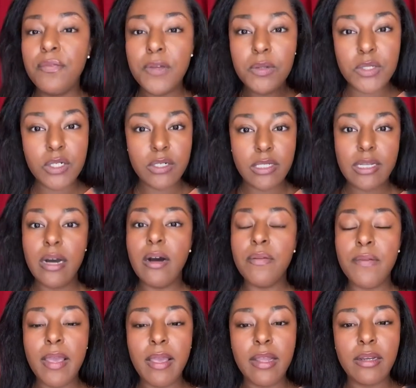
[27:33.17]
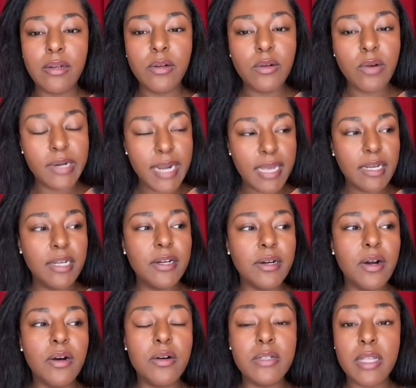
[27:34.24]
future self and creating your
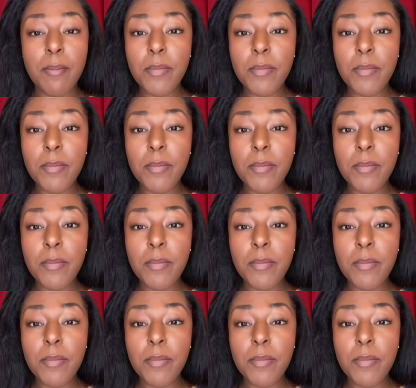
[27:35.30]
goals